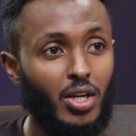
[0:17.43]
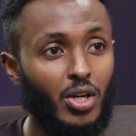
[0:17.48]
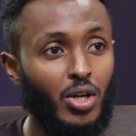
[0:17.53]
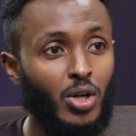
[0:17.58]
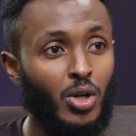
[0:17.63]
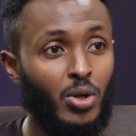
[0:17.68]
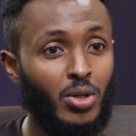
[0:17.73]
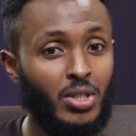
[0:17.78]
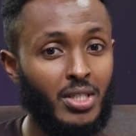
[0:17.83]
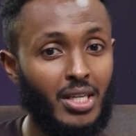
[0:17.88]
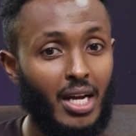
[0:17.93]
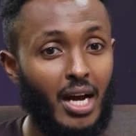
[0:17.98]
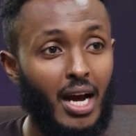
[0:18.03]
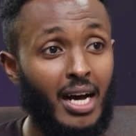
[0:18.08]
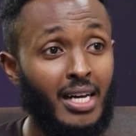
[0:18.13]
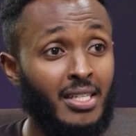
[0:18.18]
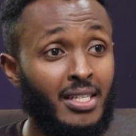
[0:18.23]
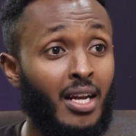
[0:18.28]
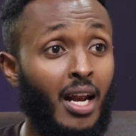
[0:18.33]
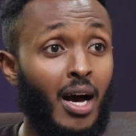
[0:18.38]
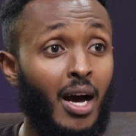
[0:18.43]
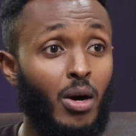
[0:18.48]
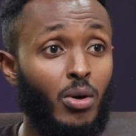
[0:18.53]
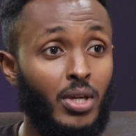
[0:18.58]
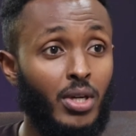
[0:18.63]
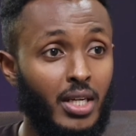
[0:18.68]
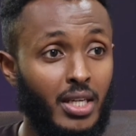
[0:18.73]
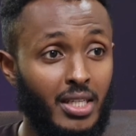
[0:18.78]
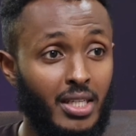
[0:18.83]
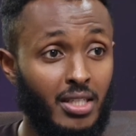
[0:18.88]
not as
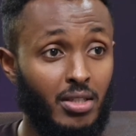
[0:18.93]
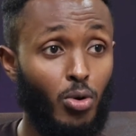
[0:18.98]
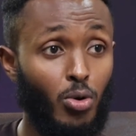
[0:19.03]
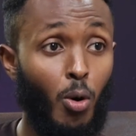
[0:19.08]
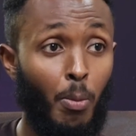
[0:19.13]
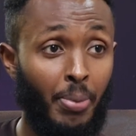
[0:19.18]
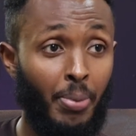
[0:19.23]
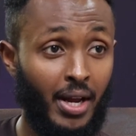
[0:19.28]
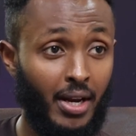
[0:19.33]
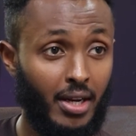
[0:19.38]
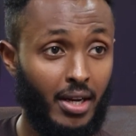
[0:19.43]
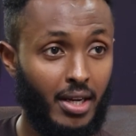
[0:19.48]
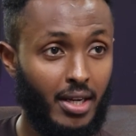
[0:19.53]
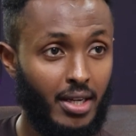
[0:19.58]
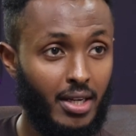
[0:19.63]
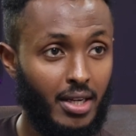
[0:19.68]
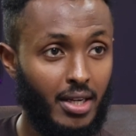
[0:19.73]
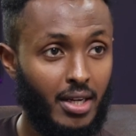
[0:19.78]
loud and as open